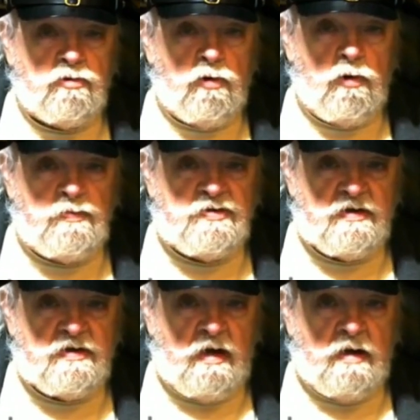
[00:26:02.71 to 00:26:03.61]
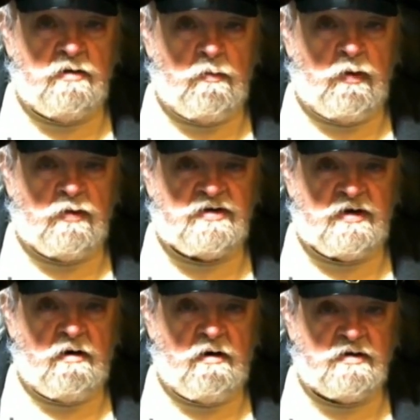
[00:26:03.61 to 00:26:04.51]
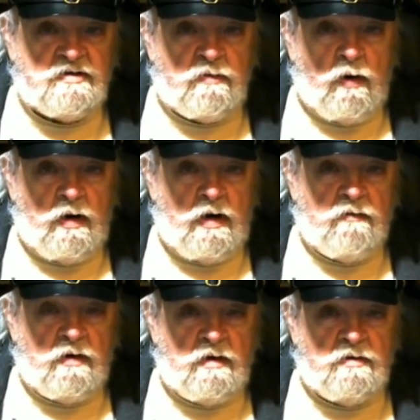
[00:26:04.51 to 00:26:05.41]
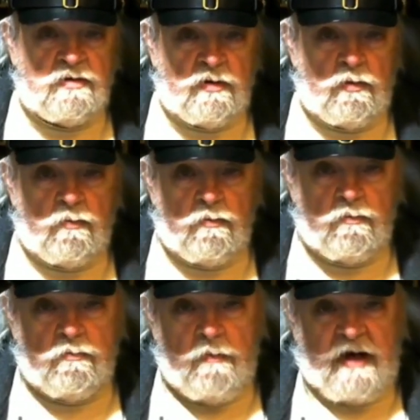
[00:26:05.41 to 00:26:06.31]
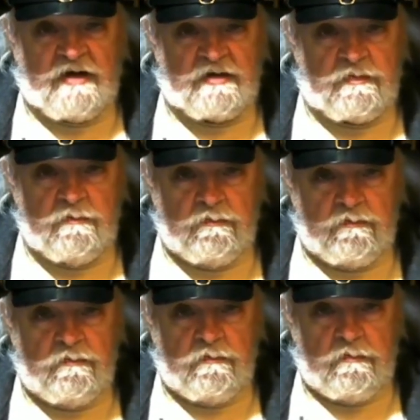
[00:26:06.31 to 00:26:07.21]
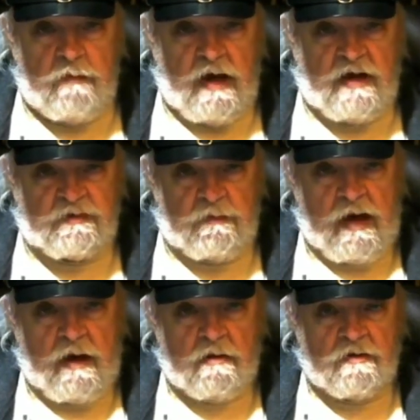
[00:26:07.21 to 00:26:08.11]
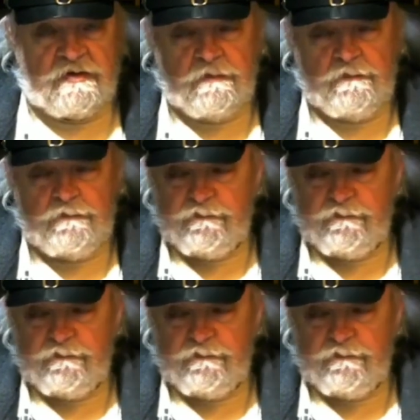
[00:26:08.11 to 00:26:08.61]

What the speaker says: troops and your mercenaries and whatever into mass battles.